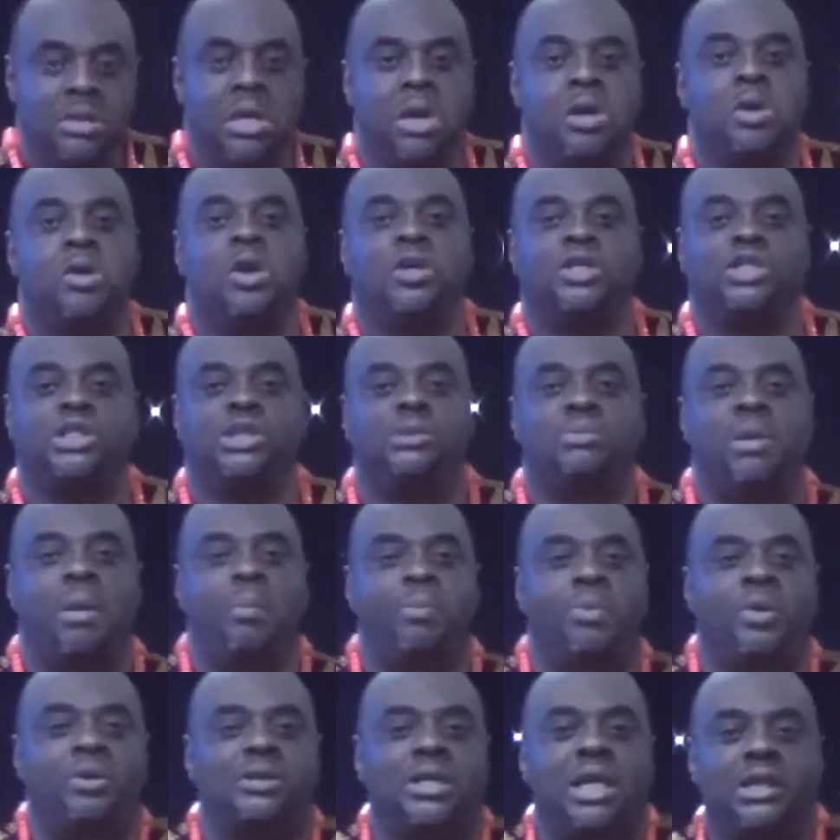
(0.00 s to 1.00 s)
They rushed him
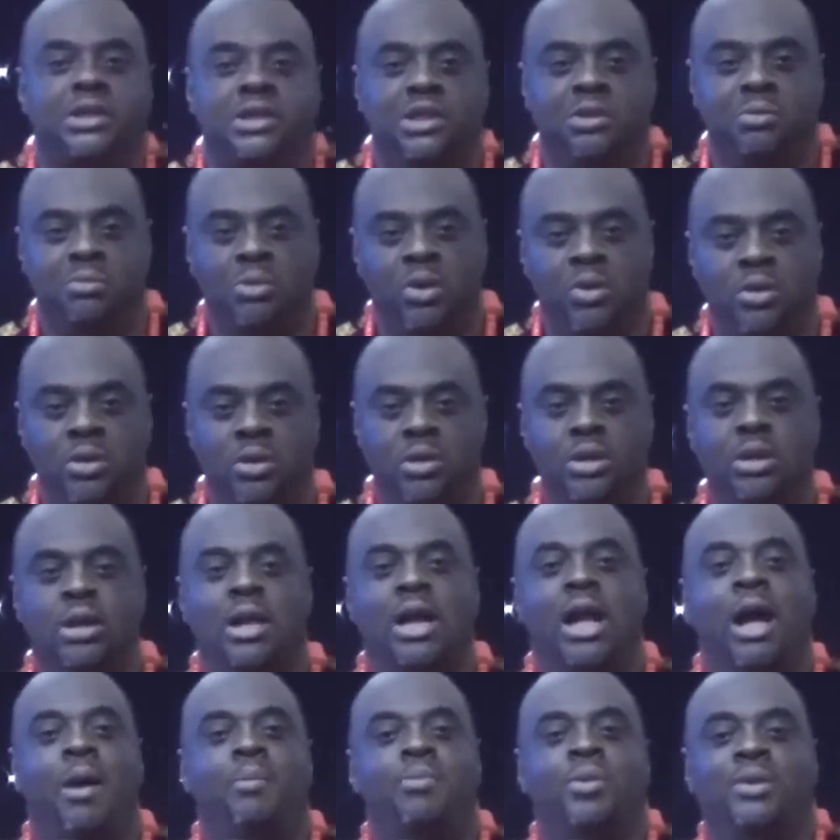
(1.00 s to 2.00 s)
and brought that Igbo
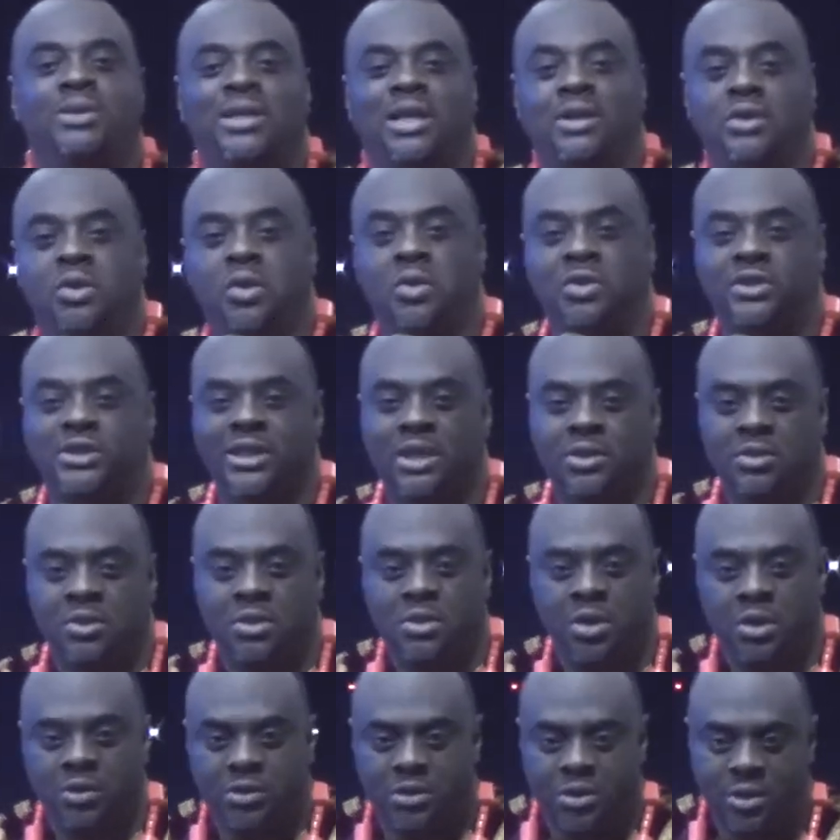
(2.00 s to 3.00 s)
and brought that gold
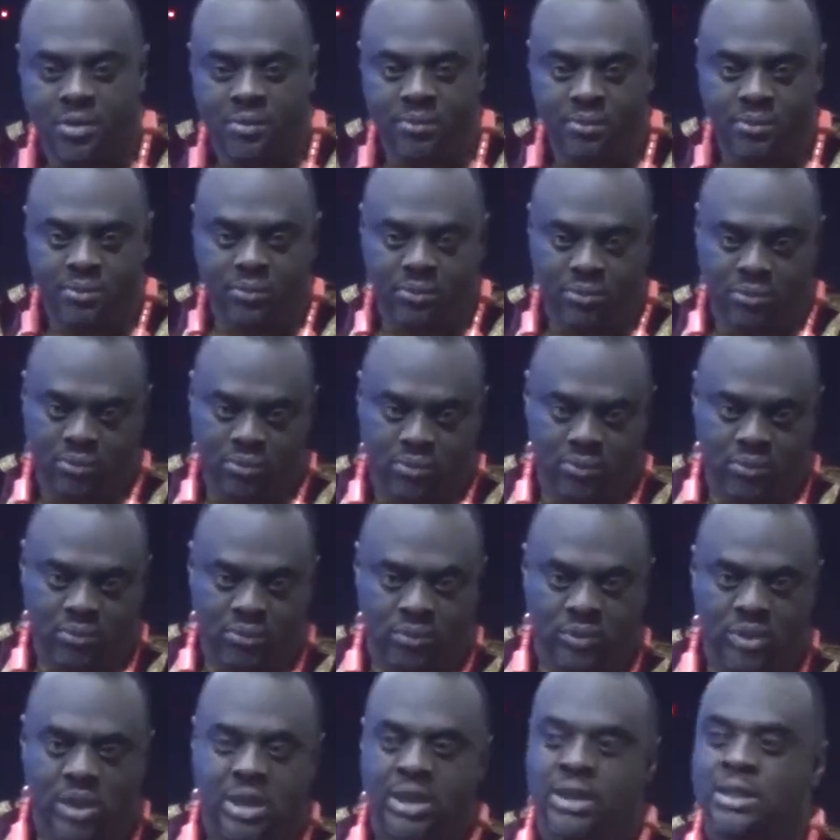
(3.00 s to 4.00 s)
second condom.
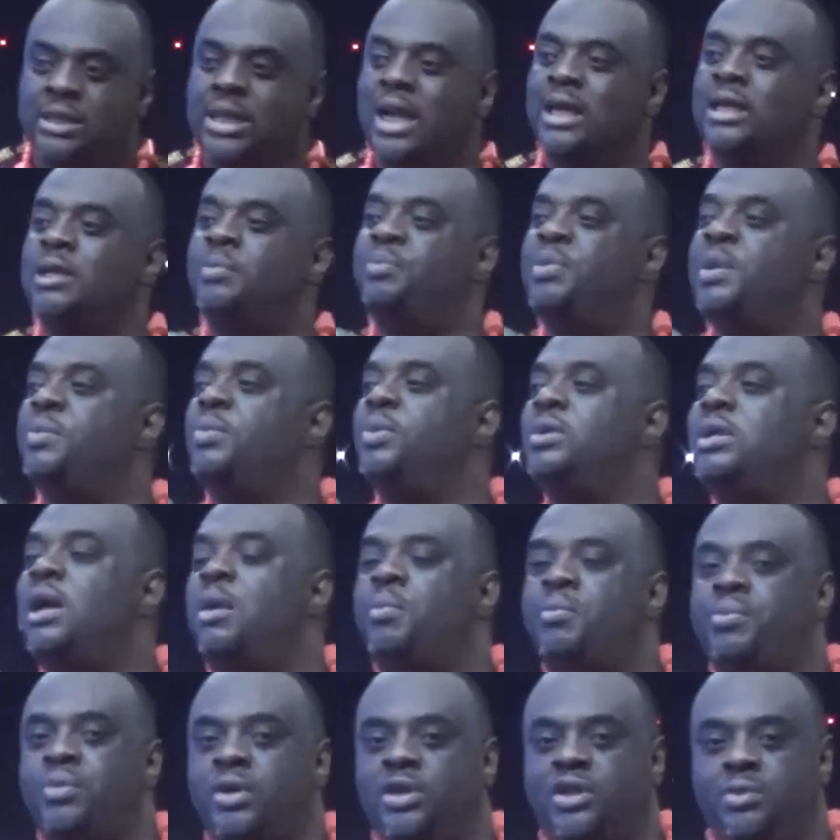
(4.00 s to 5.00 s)
Now the people
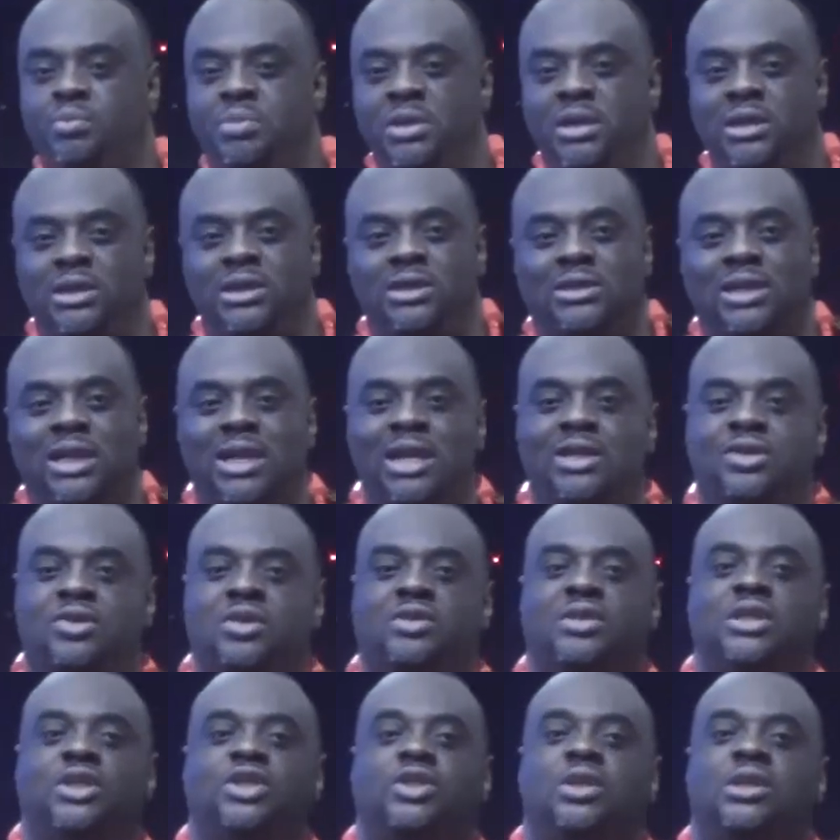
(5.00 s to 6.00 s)
that brought me, it's an
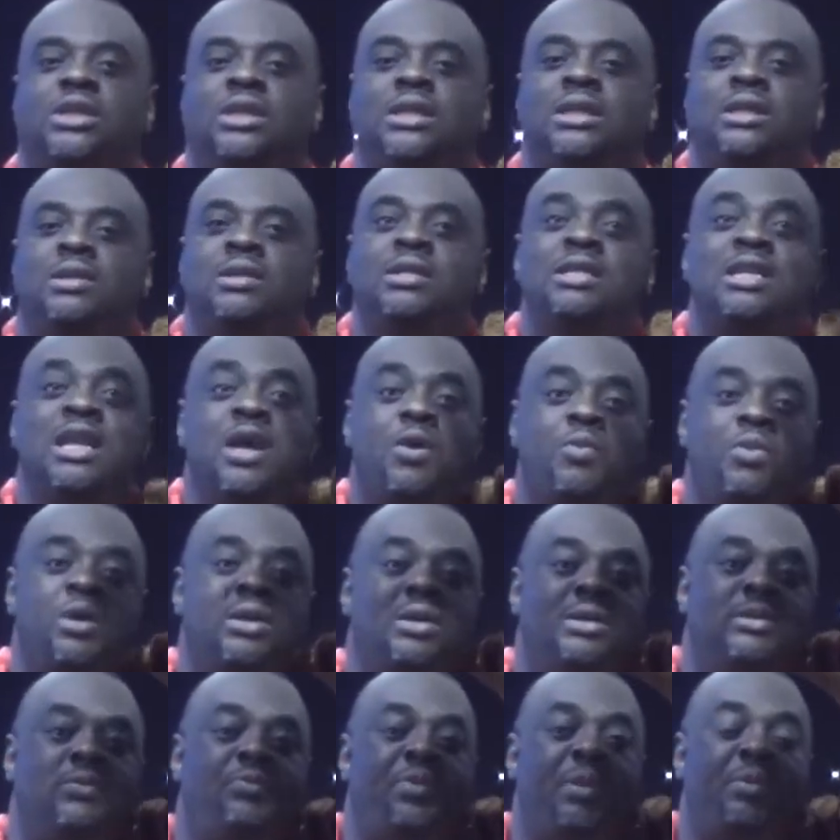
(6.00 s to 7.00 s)
association in
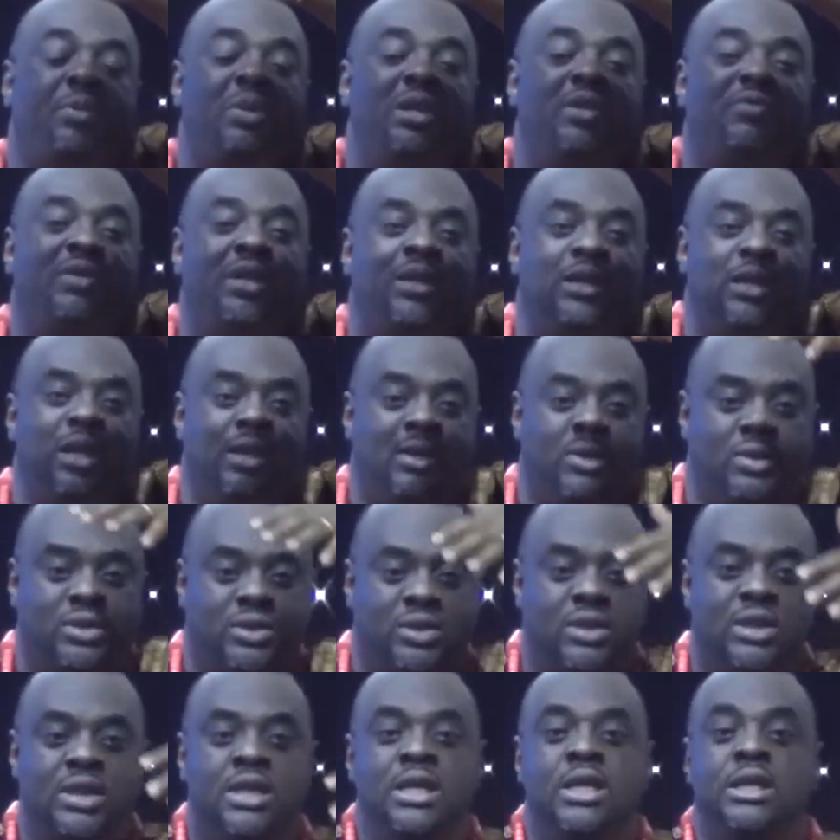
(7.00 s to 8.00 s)
Newe, people living in
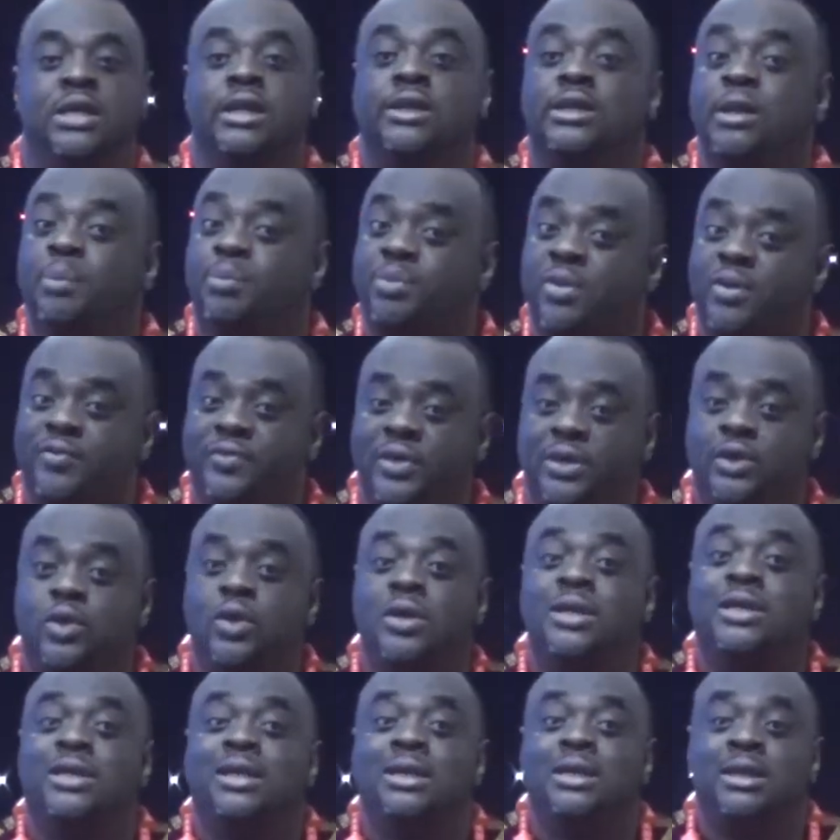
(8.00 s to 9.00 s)
Lagos. They said, prophet,
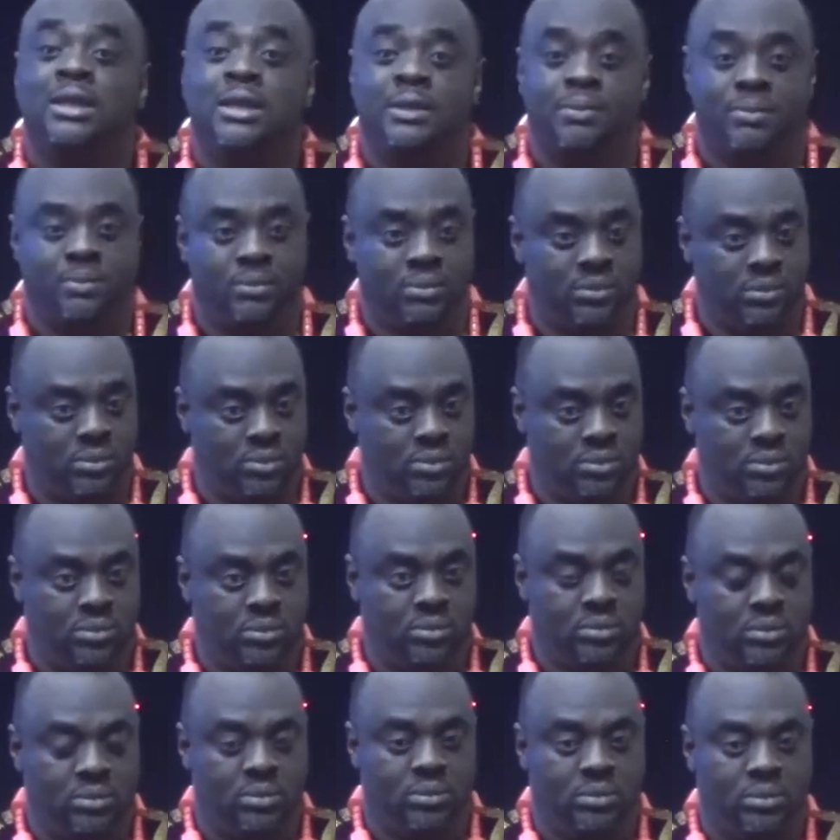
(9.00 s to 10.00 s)
don't kill him.
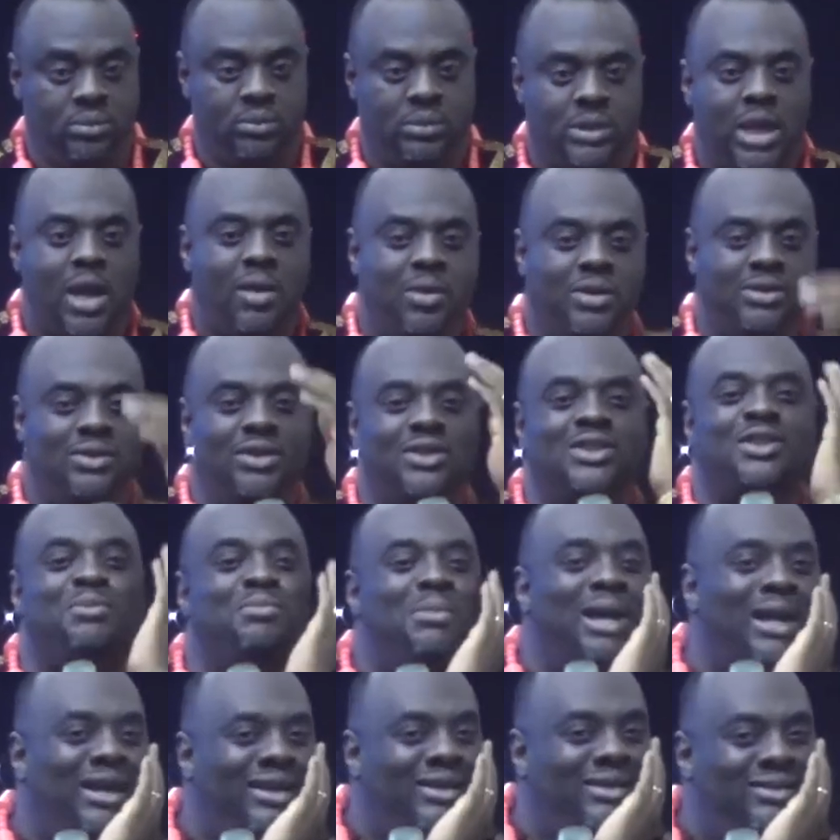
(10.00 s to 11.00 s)
I was just
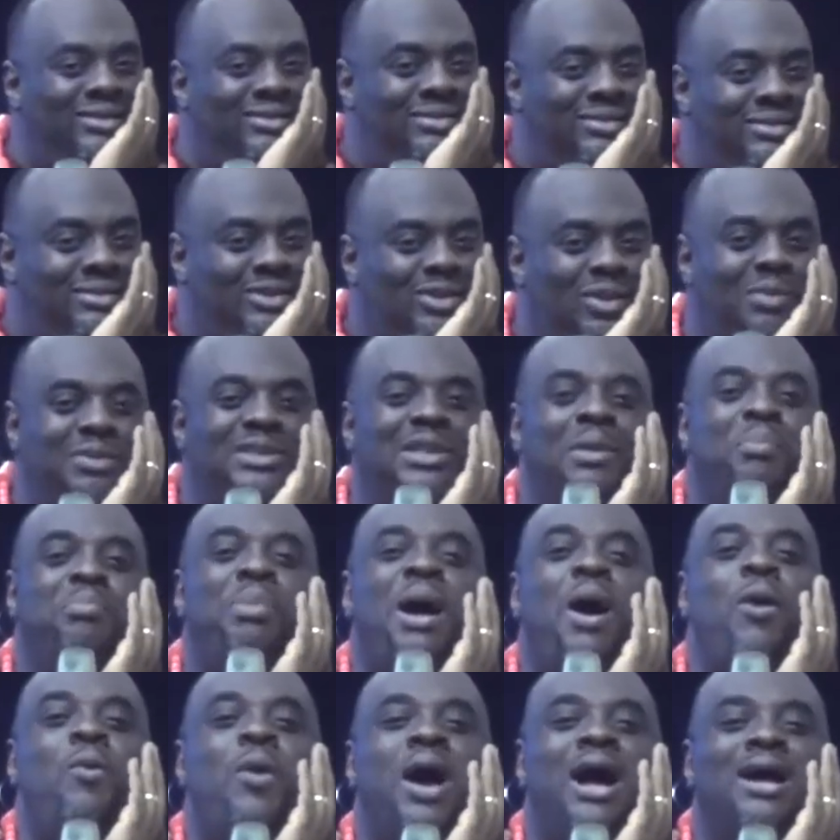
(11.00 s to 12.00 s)
smiling. Some said,
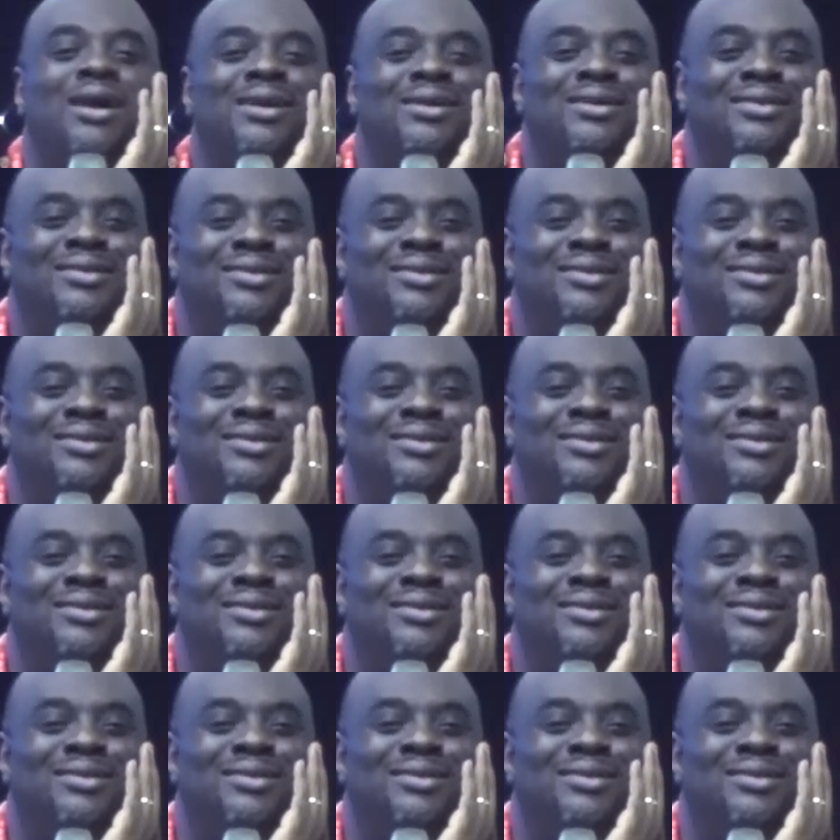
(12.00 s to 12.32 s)
power.